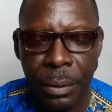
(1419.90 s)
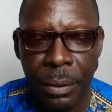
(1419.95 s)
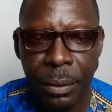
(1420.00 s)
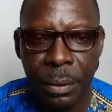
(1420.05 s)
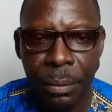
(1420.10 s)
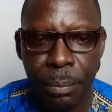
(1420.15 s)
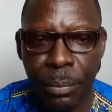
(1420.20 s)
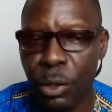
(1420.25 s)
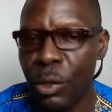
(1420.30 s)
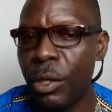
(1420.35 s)

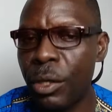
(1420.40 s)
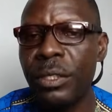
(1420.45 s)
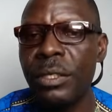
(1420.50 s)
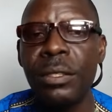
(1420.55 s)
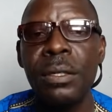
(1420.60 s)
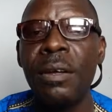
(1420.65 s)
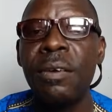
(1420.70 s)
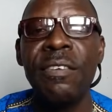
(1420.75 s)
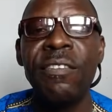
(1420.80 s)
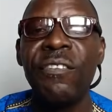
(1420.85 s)
because
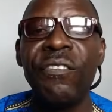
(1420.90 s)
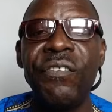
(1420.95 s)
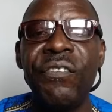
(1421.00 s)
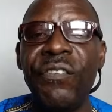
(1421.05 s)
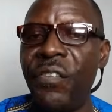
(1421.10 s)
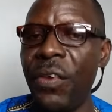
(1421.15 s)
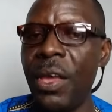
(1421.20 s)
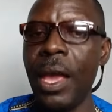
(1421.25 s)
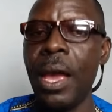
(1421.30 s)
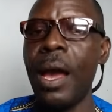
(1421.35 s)

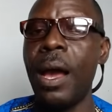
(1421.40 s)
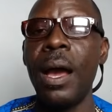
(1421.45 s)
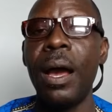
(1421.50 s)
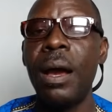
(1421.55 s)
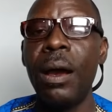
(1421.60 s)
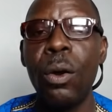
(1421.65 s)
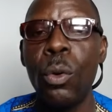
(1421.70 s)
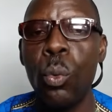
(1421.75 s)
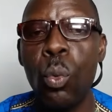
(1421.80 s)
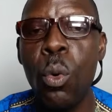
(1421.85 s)
fear
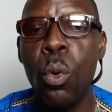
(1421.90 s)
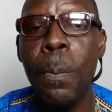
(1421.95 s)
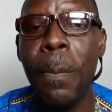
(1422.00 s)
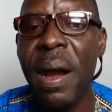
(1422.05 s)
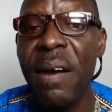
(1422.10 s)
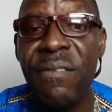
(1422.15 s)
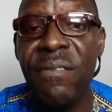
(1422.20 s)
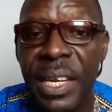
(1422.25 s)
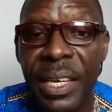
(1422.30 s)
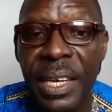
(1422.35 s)
will
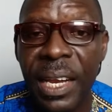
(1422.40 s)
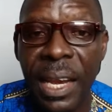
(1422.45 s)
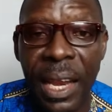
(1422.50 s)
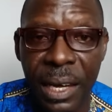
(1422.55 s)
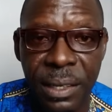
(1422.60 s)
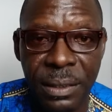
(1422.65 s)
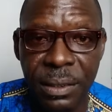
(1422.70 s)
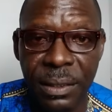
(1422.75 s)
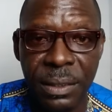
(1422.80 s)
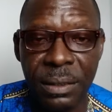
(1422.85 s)
pervade the
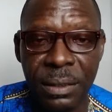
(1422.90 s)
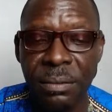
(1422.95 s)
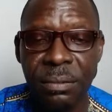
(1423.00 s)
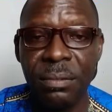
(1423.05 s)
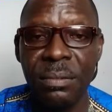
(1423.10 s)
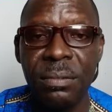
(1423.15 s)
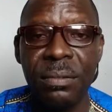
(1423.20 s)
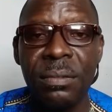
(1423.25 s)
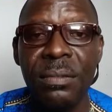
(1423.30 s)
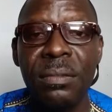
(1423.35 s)
land.
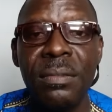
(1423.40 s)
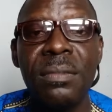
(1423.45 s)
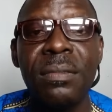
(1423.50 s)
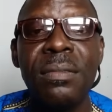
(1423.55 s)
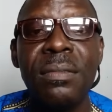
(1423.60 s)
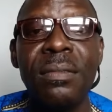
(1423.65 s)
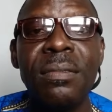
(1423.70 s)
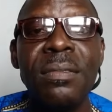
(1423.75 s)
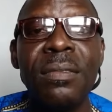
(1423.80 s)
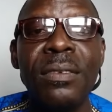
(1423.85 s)

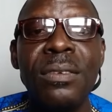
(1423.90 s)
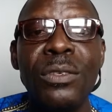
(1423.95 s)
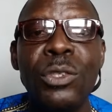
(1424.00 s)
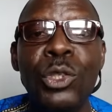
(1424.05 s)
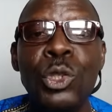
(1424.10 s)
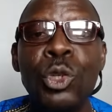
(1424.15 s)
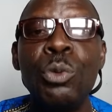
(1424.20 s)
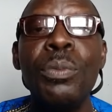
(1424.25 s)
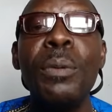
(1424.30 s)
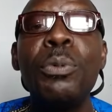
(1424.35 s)
You
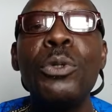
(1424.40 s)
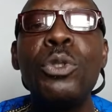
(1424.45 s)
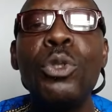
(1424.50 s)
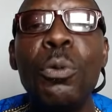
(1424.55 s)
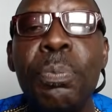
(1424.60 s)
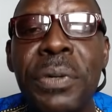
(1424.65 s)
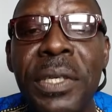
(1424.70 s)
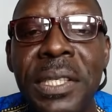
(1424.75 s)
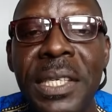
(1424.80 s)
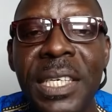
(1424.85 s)
won't be able to
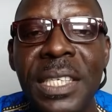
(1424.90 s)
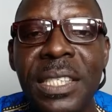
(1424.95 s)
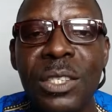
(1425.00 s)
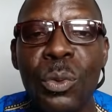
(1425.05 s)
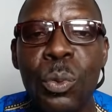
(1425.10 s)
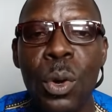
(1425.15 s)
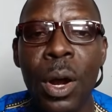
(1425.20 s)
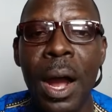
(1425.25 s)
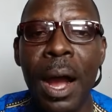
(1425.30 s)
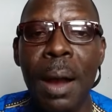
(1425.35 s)
predict
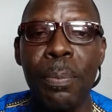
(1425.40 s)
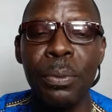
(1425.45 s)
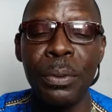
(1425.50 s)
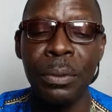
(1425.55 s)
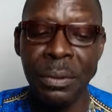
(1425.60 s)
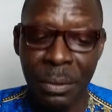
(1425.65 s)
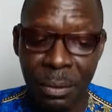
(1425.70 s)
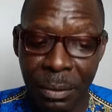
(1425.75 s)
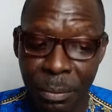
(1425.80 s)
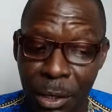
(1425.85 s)
what happened
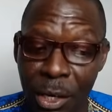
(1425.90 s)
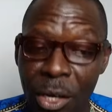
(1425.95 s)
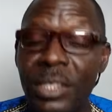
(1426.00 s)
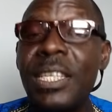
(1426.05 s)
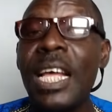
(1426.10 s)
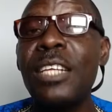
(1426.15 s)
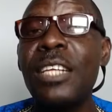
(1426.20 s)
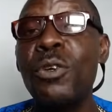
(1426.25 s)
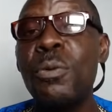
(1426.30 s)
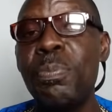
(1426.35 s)
because
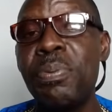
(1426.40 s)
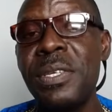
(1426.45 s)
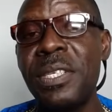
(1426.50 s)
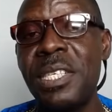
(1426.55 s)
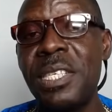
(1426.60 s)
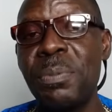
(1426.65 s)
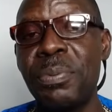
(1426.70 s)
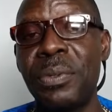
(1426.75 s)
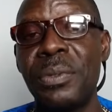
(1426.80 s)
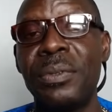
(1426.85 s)
there's no
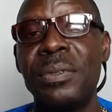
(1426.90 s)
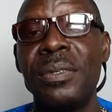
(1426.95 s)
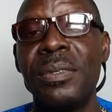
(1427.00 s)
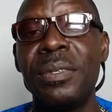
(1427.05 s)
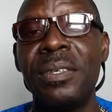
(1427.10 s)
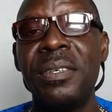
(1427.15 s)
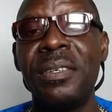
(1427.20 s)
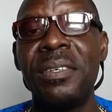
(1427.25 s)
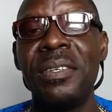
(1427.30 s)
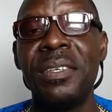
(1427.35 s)
principle.
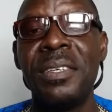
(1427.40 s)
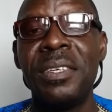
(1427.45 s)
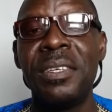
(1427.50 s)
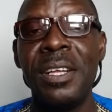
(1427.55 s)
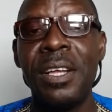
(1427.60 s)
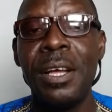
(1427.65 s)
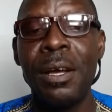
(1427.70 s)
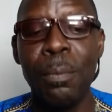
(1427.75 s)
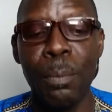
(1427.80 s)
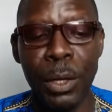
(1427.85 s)

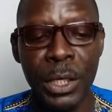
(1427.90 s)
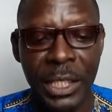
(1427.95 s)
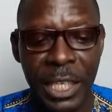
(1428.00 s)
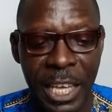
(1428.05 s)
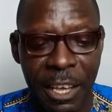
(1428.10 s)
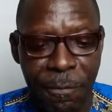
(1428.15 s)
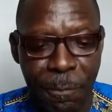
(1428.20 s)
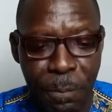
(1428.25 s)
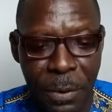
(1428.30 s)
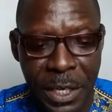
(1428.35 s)
But
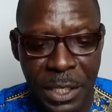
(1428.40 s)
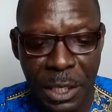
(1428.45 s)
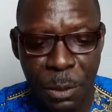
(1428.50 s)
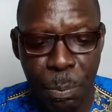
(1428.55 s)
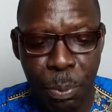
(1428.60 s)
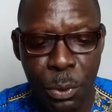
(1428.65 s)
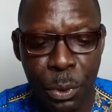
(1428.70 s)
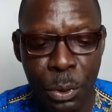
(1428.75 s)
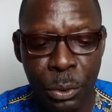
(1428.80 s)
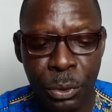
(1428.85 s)
if
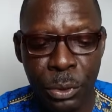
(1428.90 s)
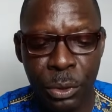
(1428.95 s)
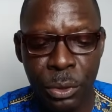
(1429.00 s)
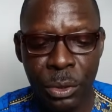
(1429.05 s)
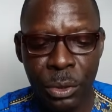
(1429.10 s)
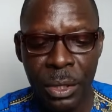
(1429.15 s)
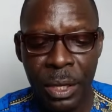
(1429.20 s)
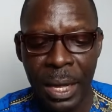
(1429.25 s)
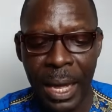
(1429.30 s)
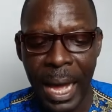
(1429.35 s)
principles
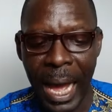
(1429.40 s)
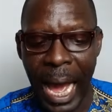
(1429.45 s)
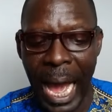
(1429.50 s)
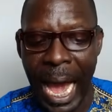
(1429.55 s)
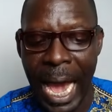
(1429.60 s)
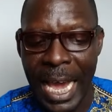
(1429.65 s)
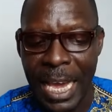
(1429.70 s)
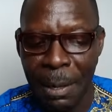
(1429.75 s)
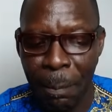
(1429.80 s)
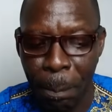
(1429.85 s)

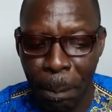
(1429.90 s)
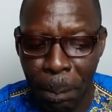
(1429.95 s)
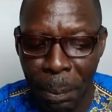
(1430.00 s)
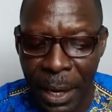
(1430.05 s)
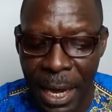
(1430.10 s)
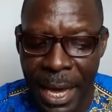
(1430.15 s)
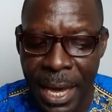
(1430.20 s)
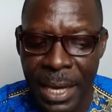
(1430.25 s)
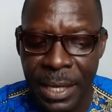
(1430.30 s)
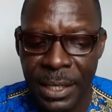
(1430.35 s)
are in
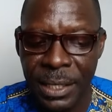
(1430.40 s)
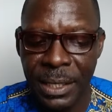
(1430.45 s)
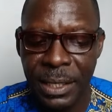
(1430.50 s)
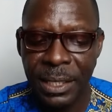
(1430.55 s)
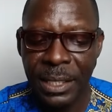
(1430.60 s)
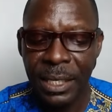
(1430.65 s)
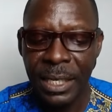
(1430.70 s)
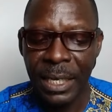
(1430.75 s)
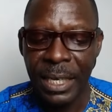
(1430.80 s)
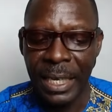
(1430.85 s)
place
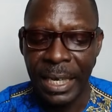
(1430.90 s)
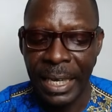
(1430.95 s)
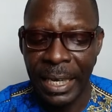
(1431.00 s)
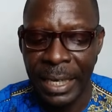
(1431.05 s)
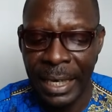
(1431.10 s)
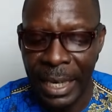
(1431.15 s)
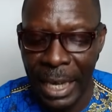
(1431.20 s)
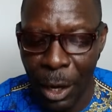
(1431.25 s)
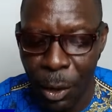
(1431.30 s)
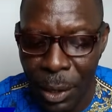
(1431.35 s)
in
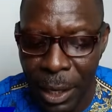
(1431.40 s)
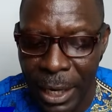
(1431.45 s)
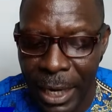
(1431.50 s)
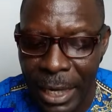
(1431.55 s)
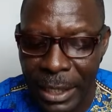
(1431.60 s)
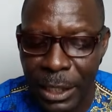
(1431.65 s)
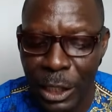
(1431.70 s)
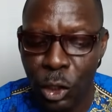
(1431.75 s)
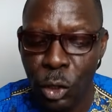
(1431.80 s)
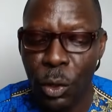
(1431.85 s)
the
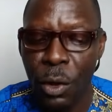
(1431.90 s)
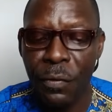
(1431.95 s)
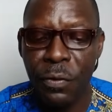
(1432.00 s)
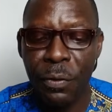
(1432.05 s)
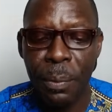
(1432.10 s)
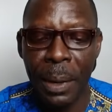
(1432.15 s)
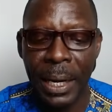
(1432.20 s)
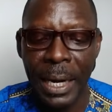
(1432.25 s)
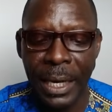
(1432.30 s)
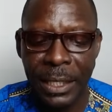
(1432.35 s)
organization of
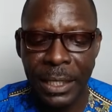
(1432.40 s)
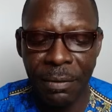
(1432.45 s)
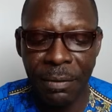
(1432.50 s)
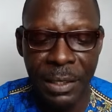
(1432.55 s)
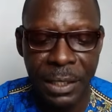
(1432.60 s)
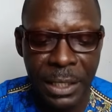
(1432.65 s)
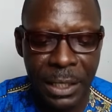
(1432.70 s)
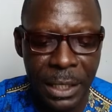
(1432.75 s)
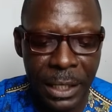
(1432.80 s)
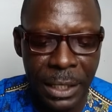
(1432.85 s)
human
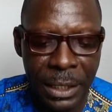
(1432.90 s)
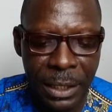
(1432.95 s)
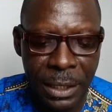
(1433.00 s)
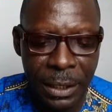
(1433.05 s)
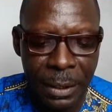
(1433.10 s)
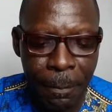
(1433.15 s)
activities,